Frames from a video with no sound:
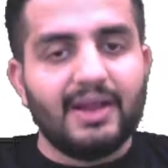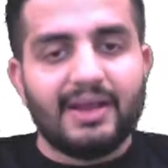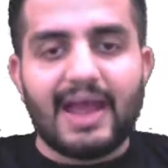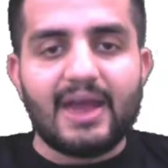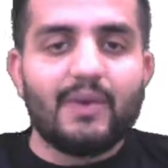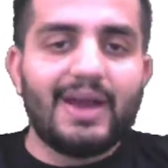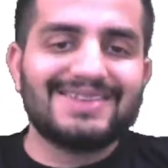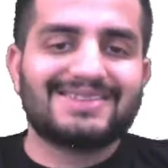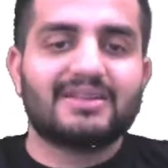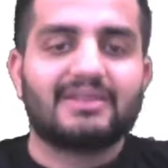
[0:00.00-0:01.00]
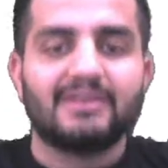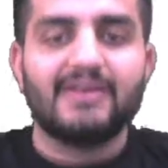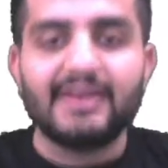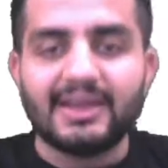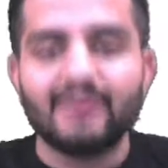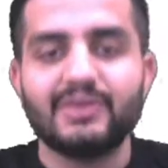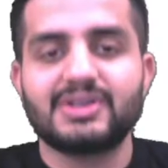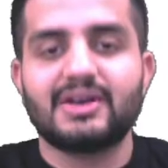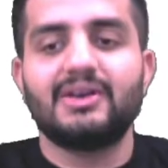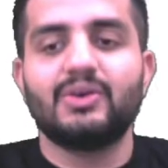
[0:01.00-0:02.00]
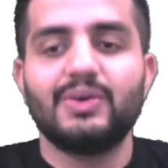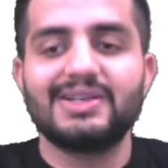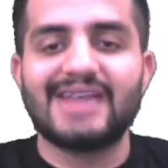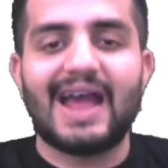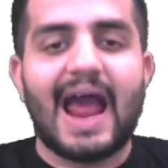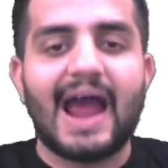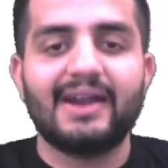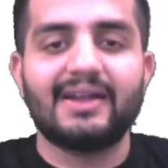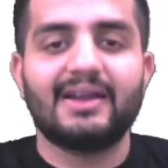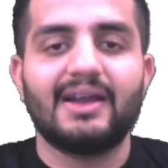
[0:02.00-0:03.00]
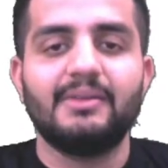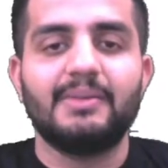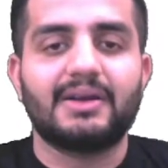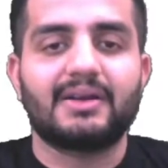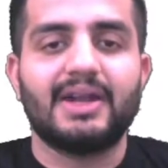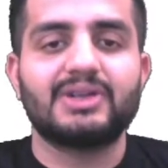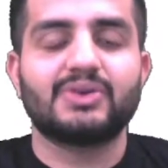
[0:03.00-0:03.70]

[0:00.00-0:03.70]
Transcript: Likewise, the third thing which I can do is add an element, right?